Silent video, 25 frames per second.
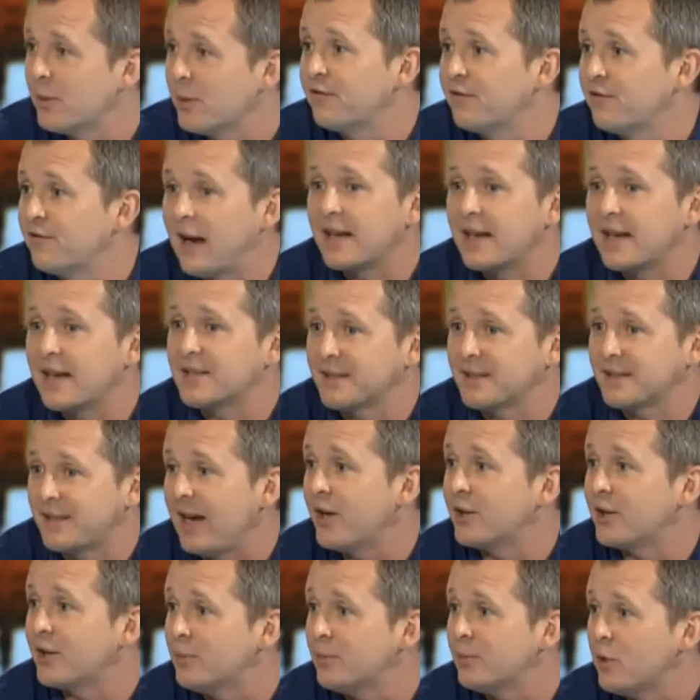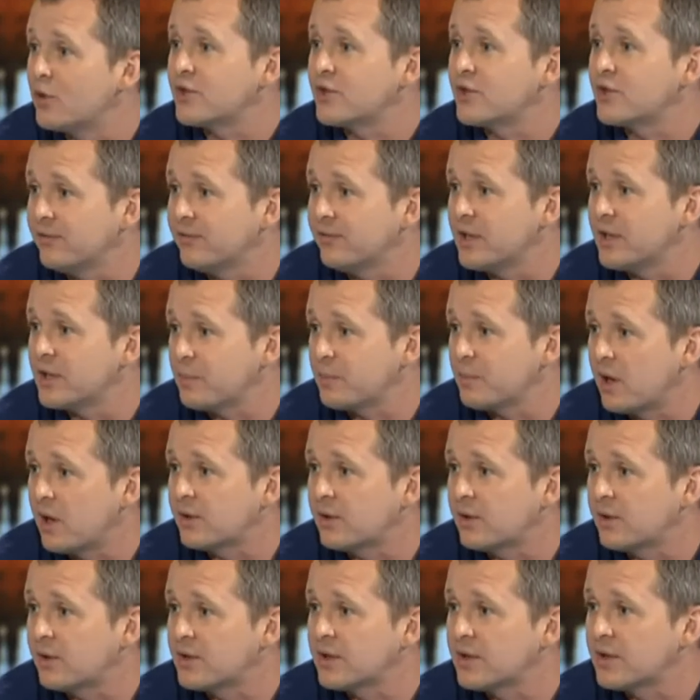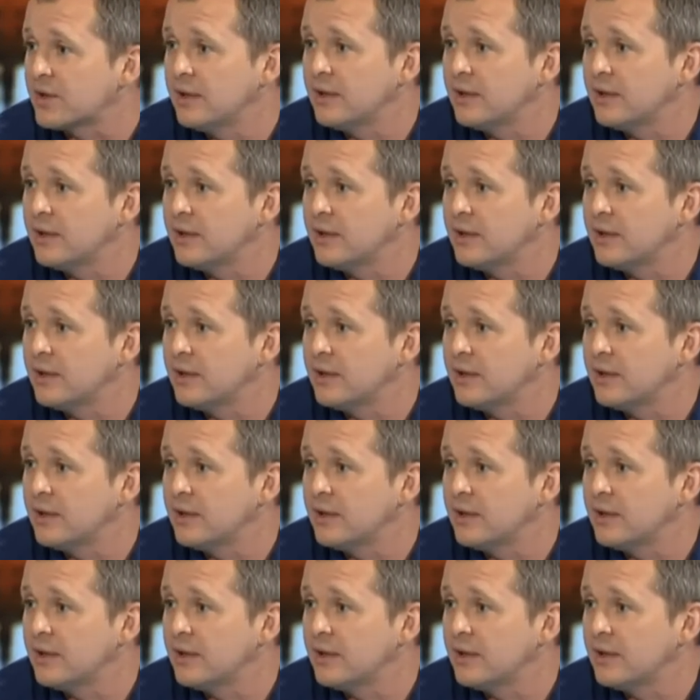When no, but fact, I suppose if you look at Paul partners. Murphy